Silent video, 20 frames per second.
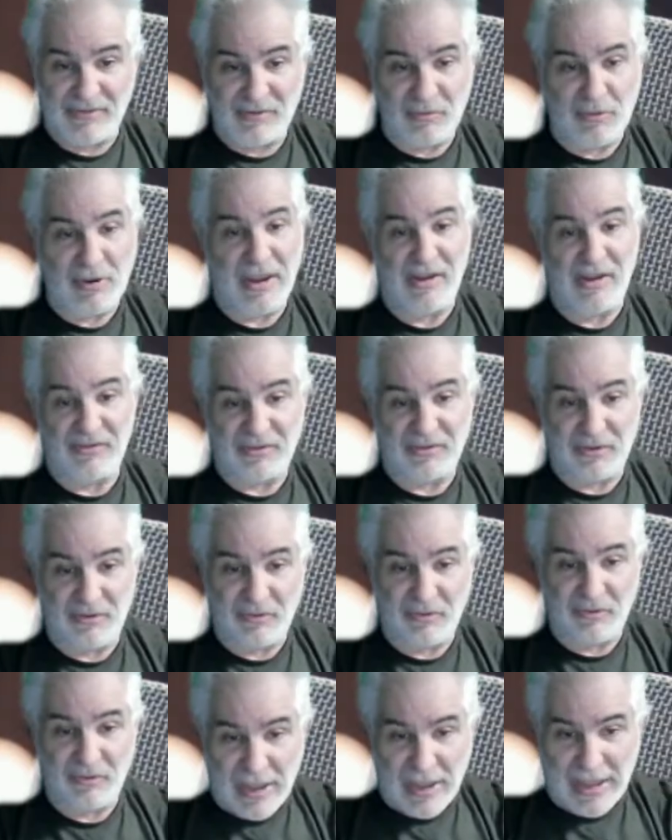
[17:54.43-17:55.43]
away a
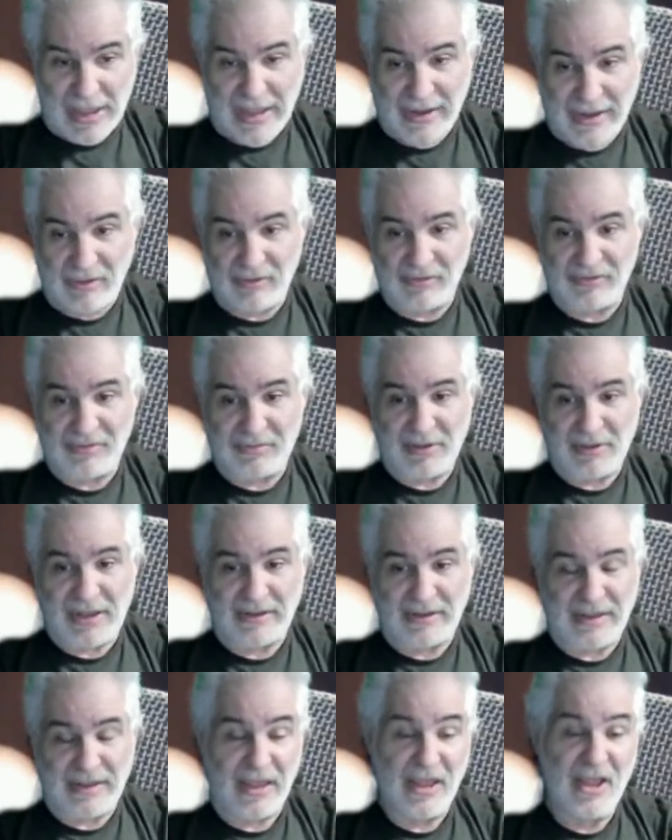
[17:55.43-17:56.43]
certain way or something like
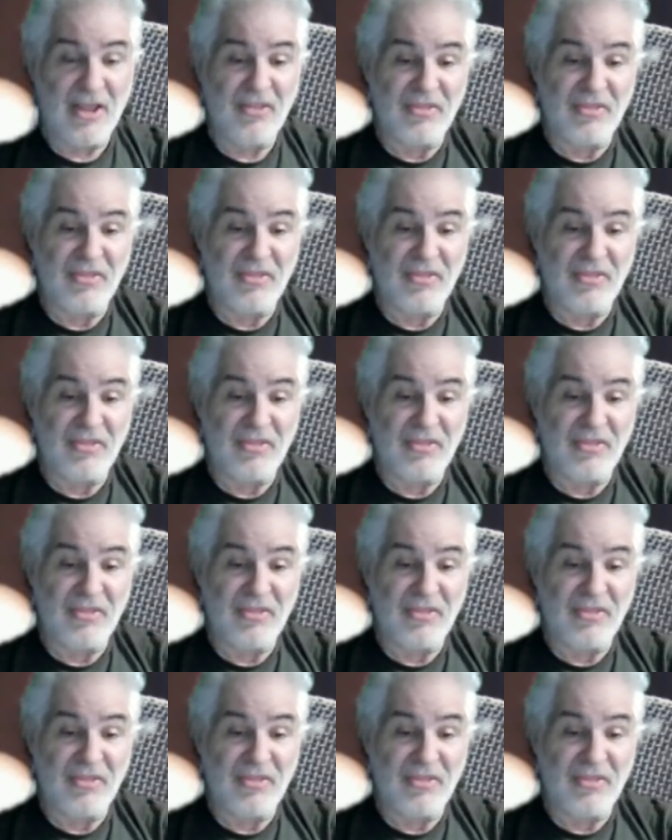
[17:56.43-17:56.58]
that,